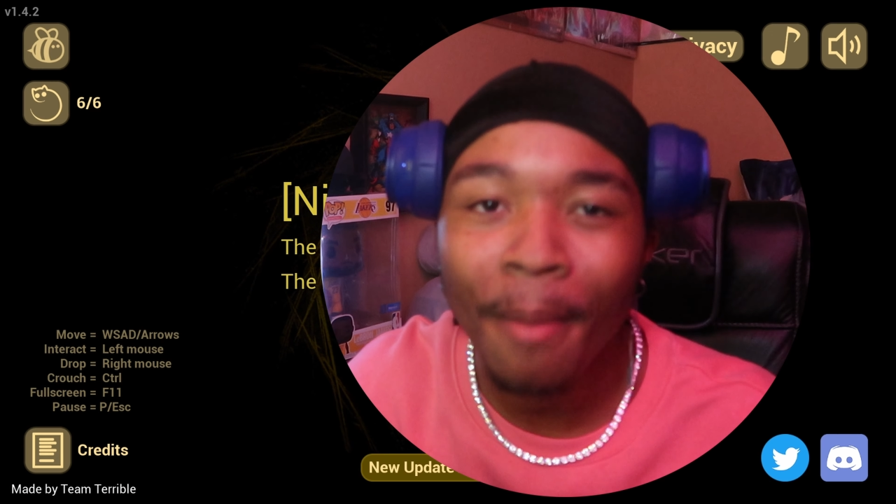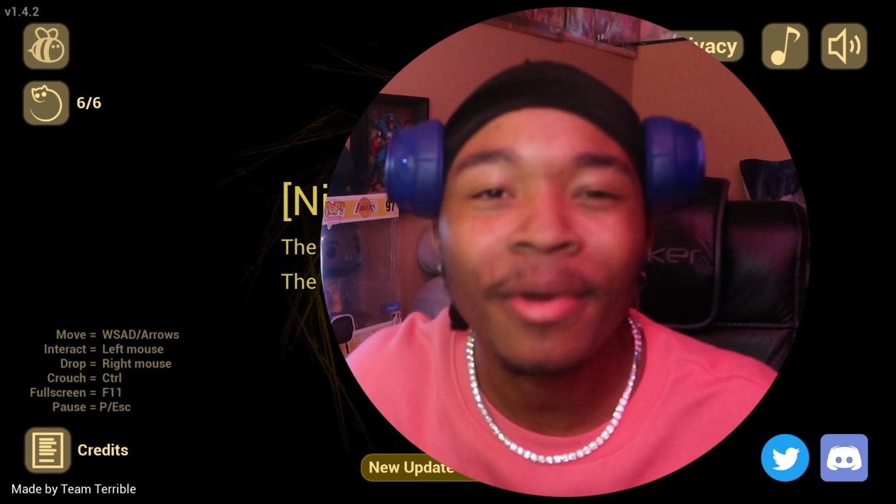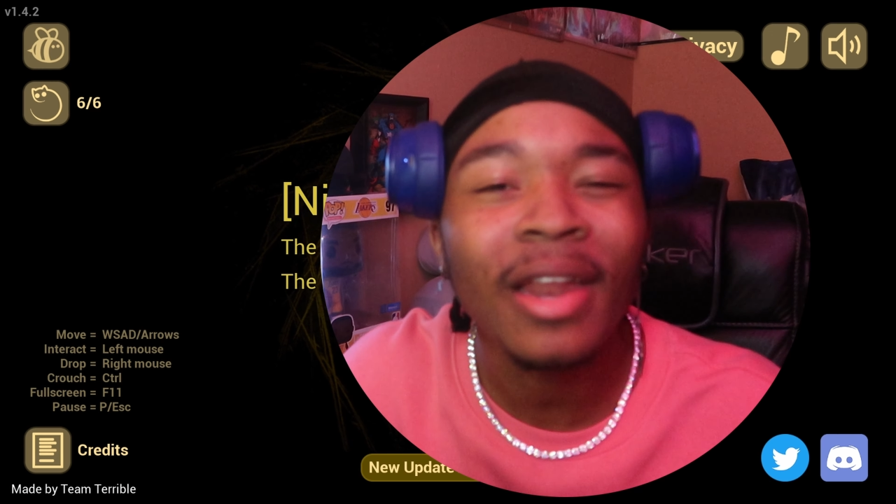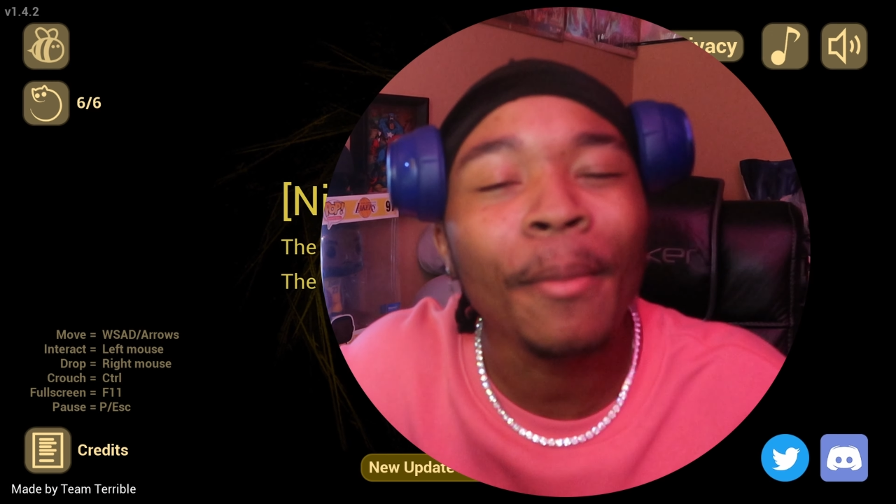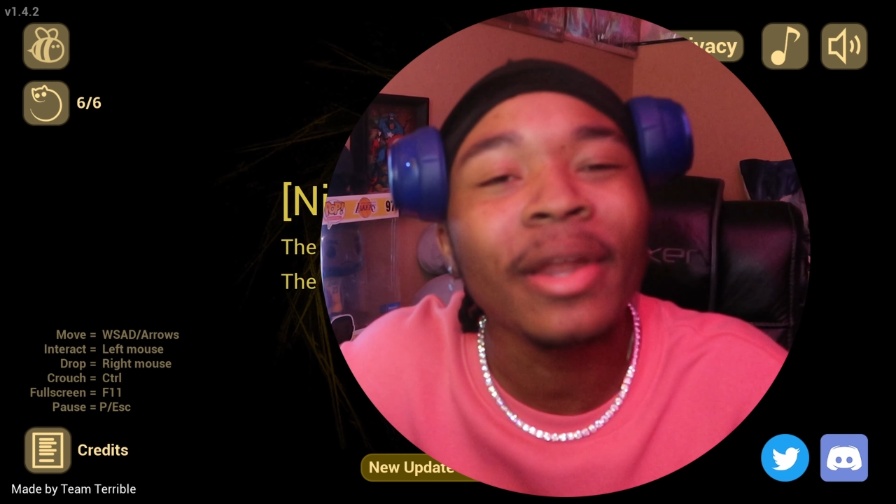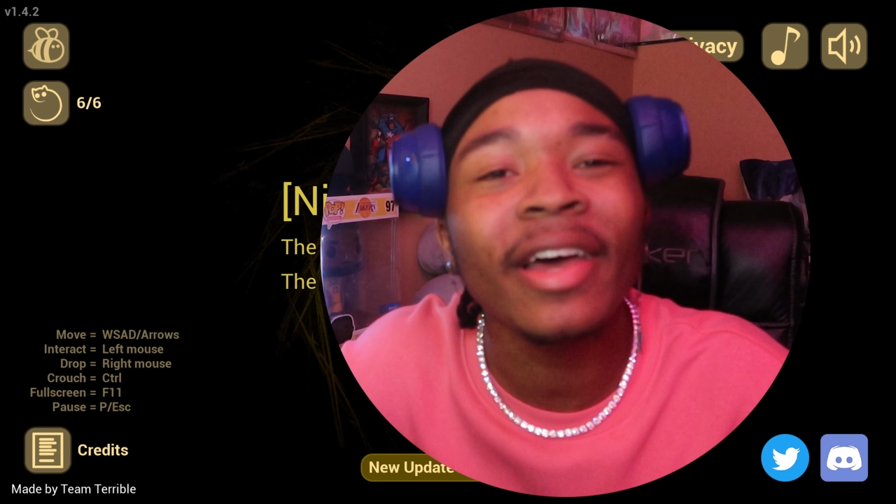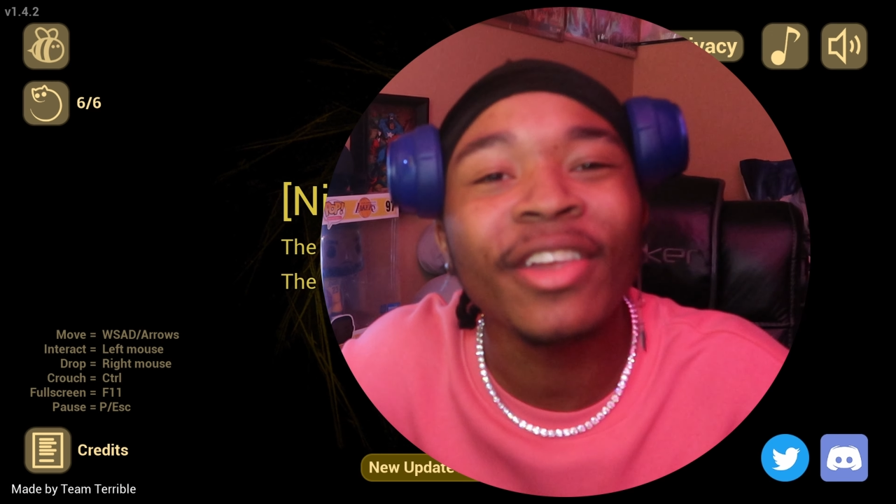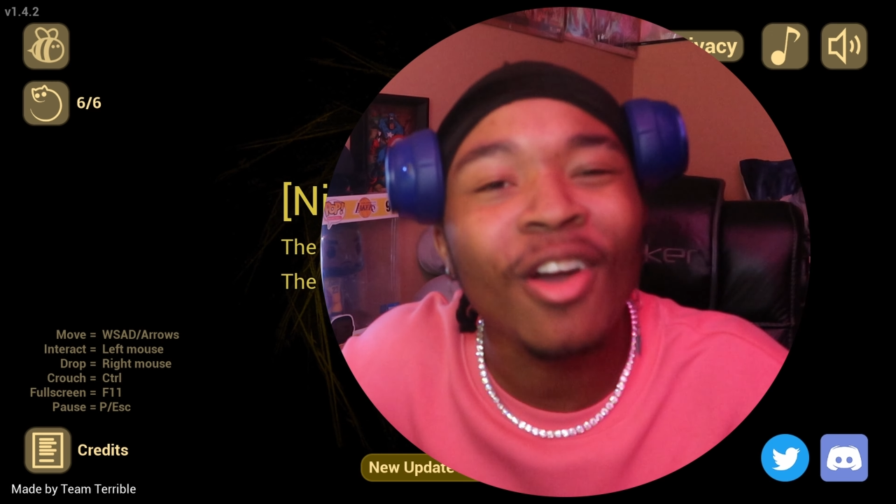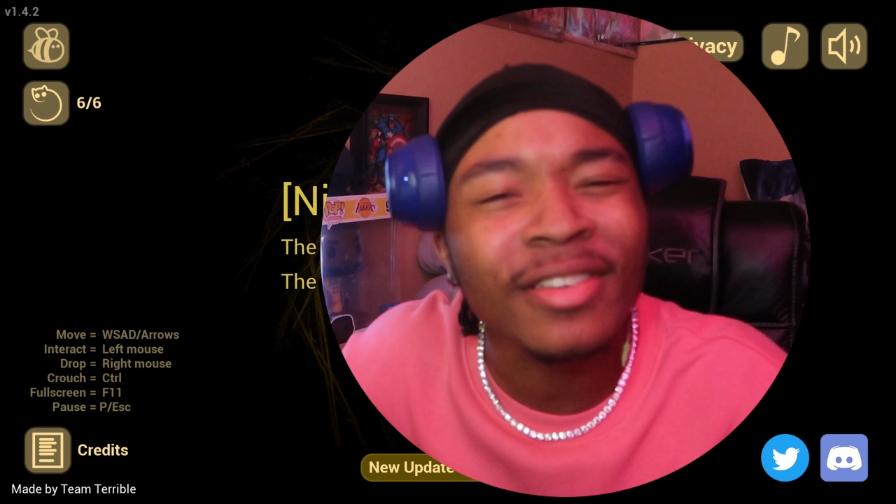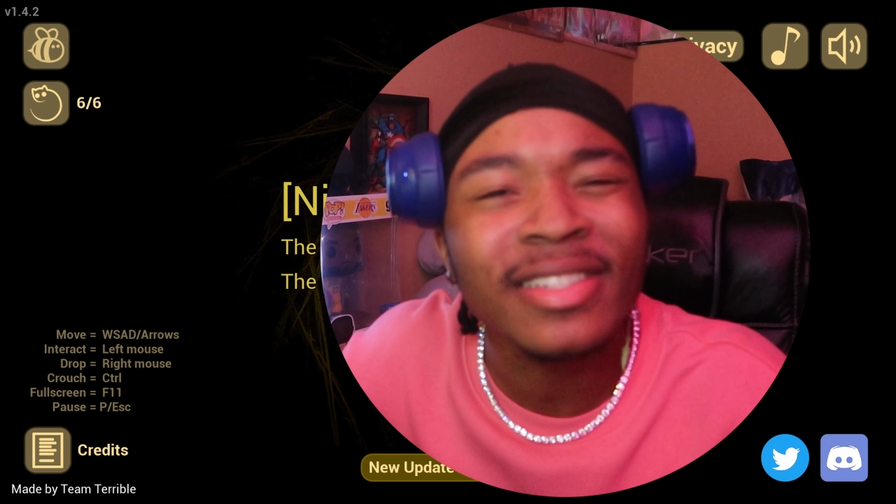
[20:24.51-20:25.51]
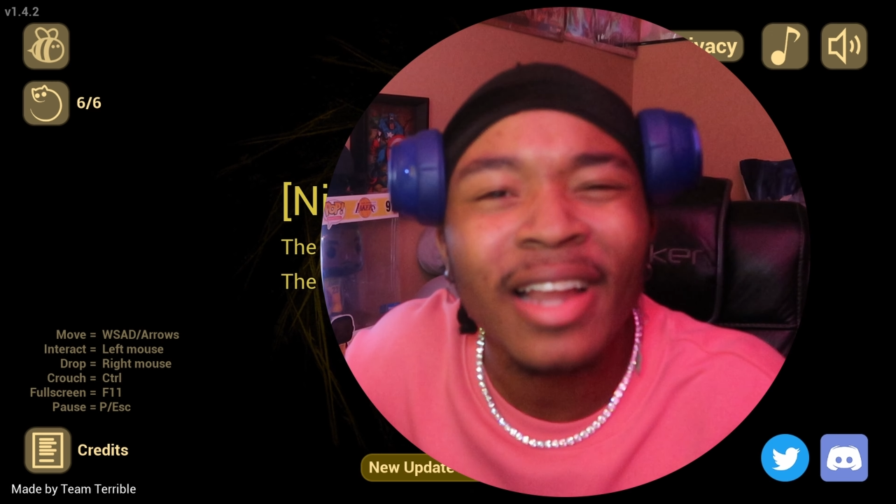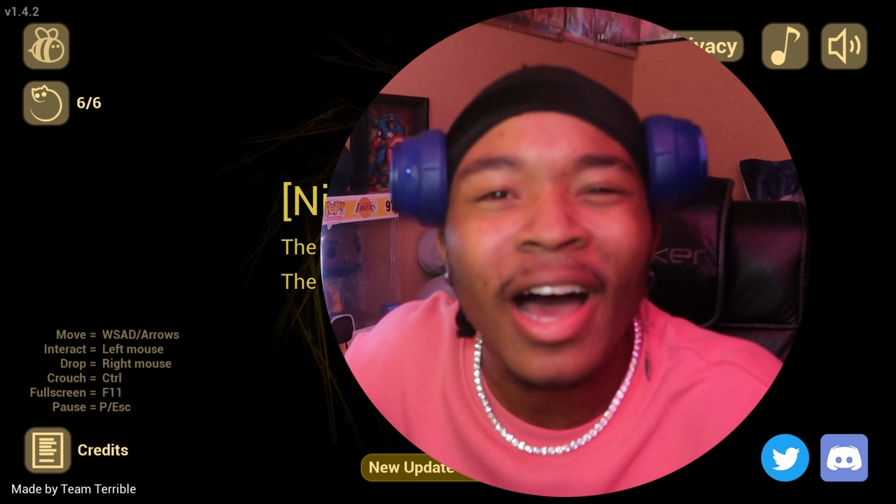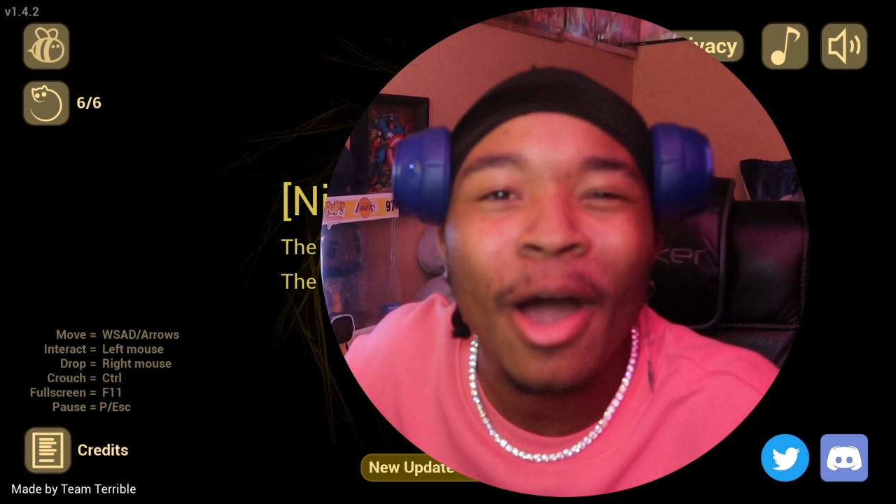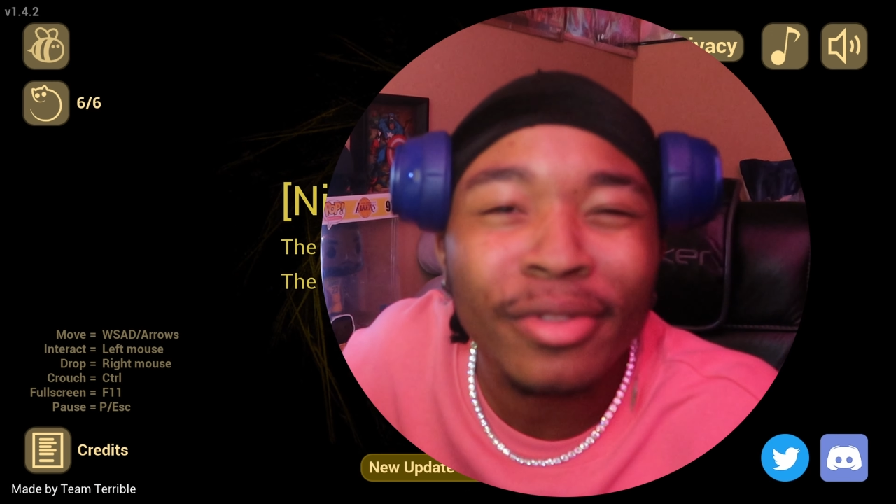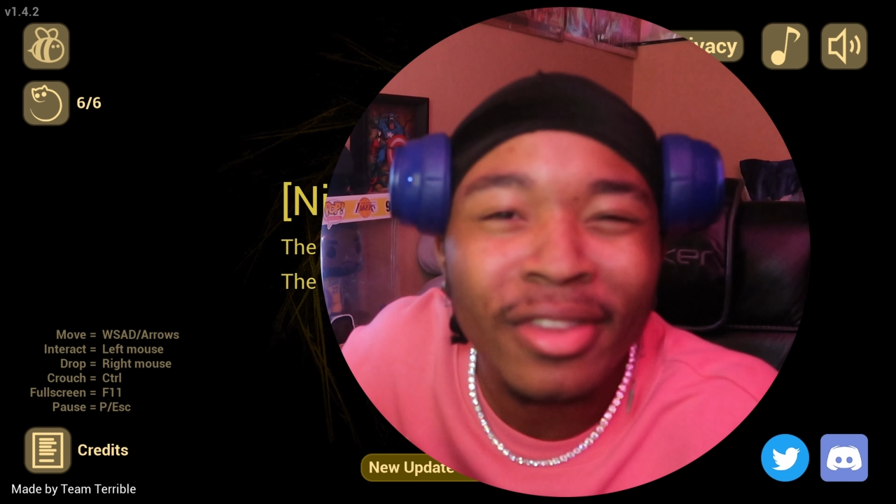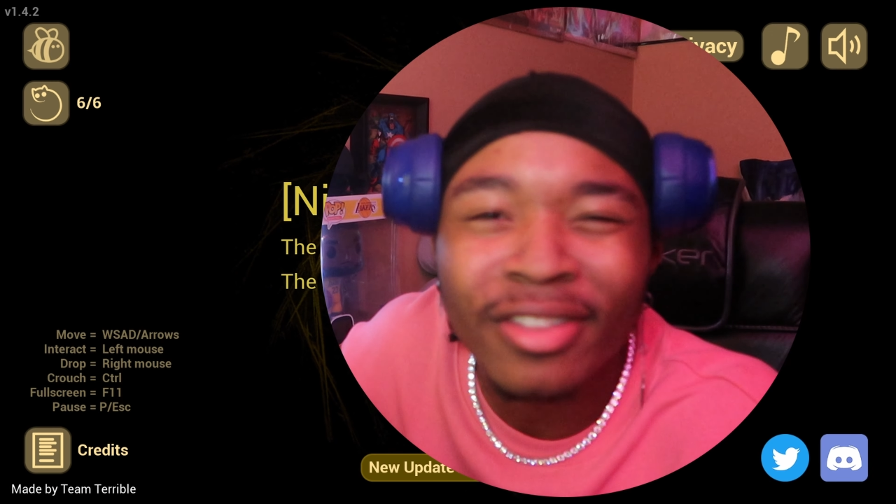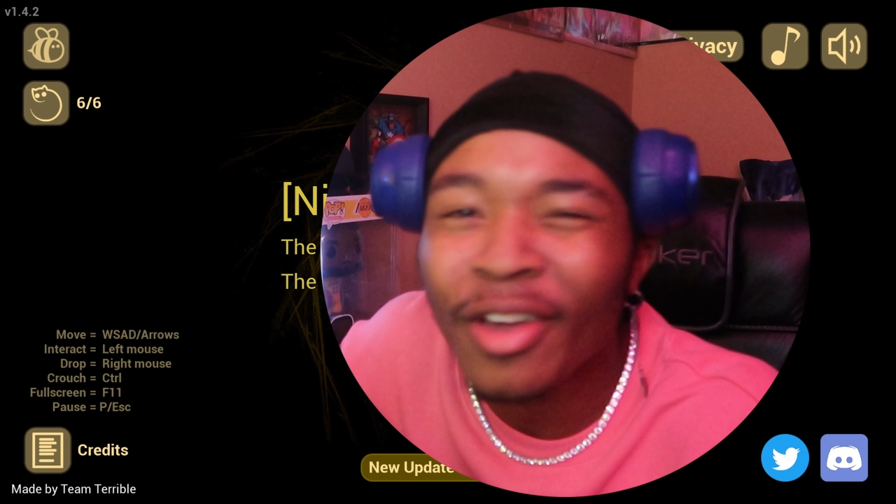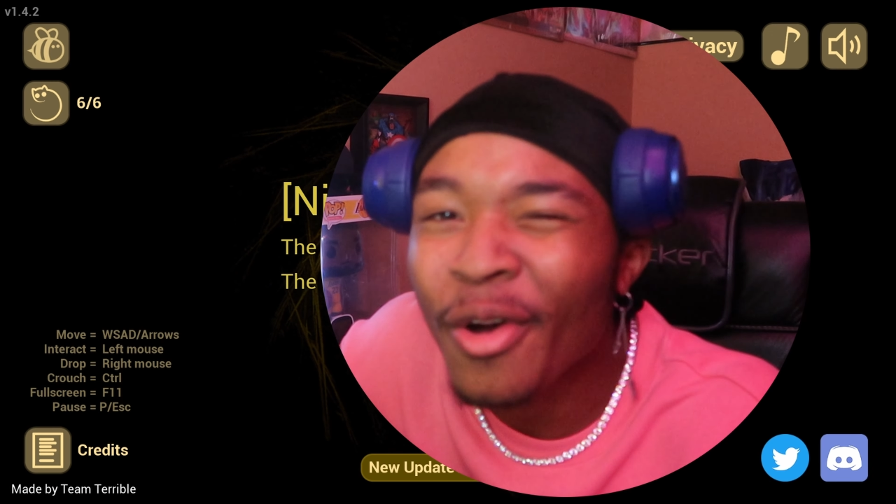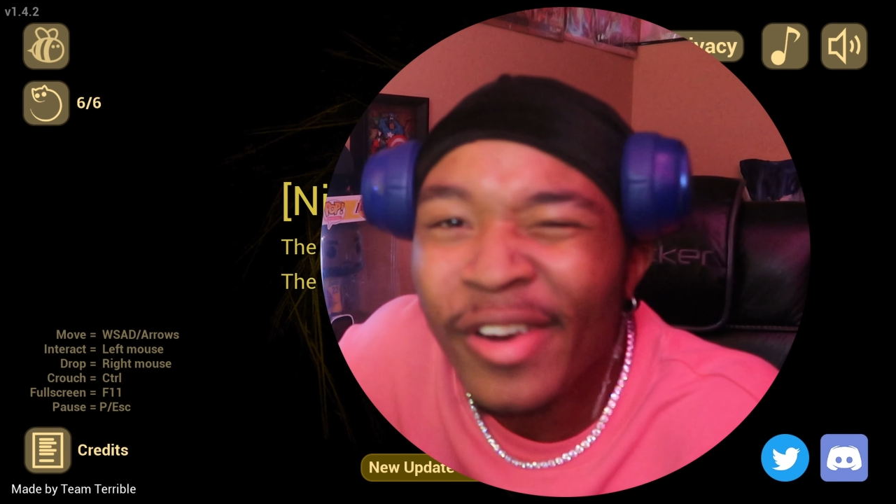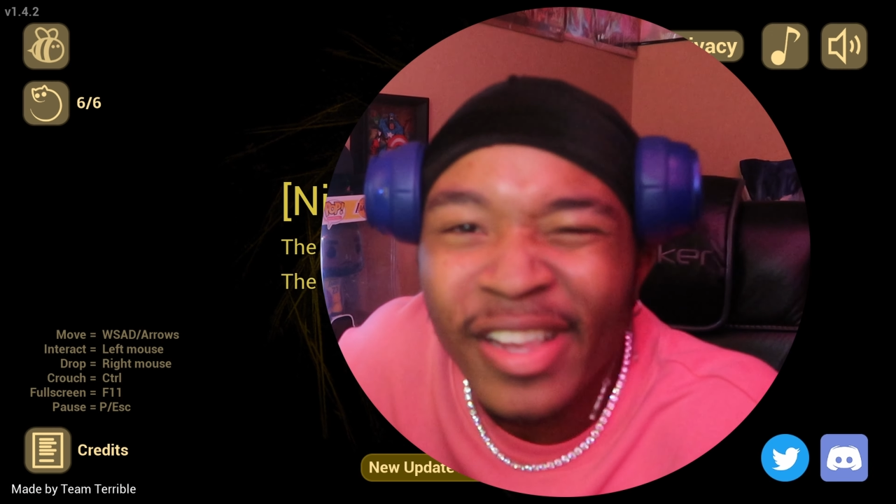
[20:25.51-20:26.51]
I've been, I've been letting y'all slide with the
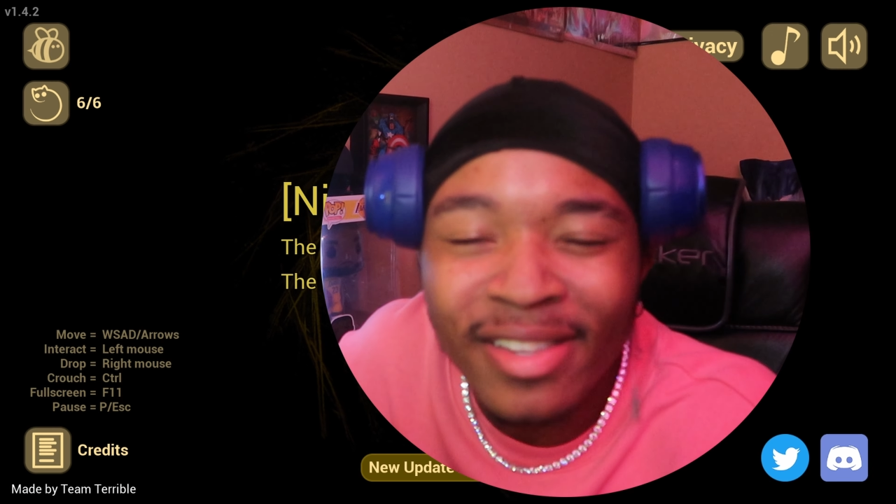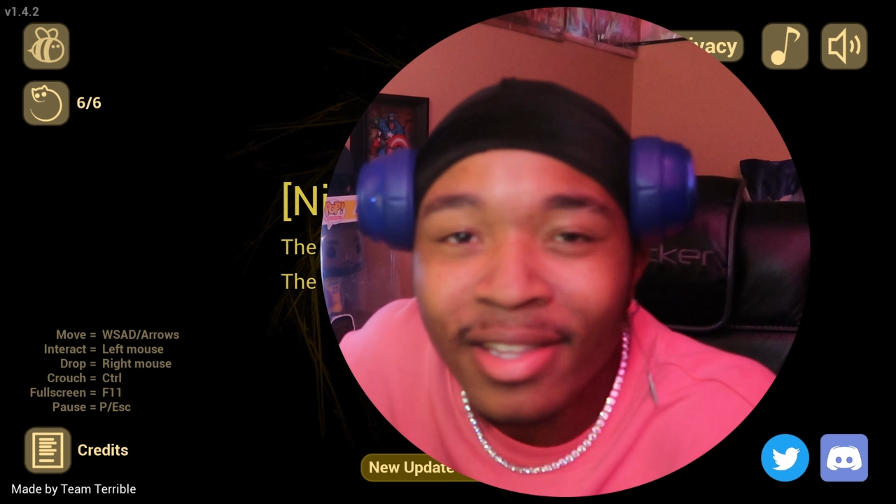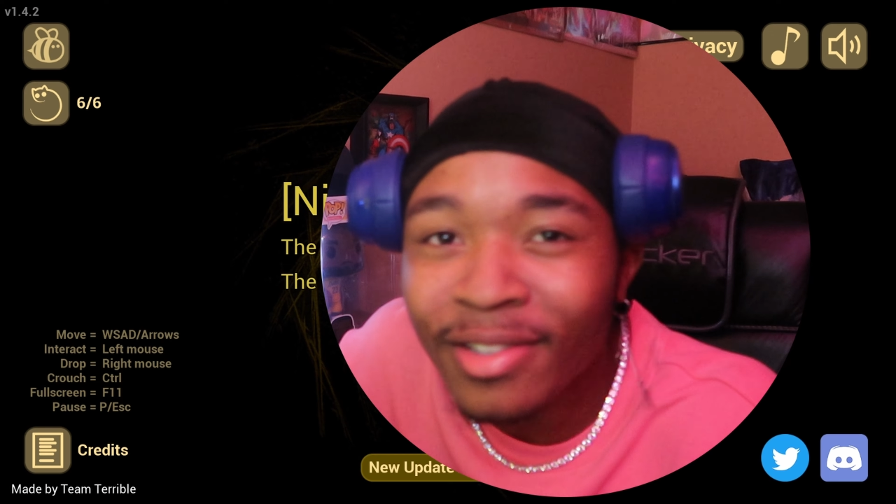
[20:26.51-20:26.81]
30s,